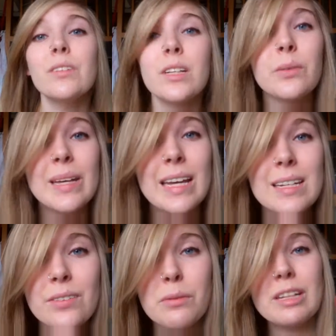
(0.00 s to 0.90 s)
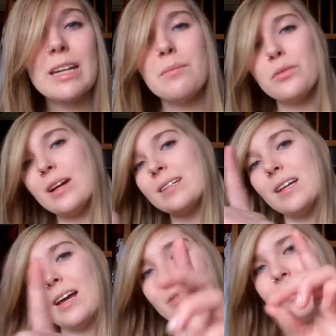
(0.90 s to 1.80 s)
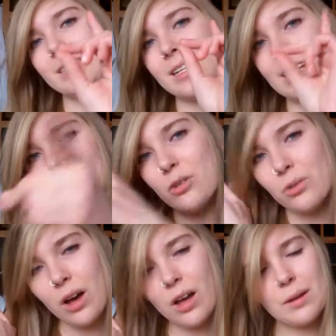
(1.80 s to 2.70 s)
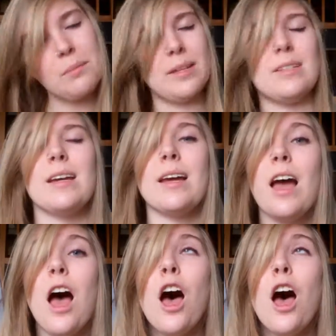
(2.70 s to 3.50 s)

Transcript: a good weekend, everybody. Miranda, I will see you on Monday.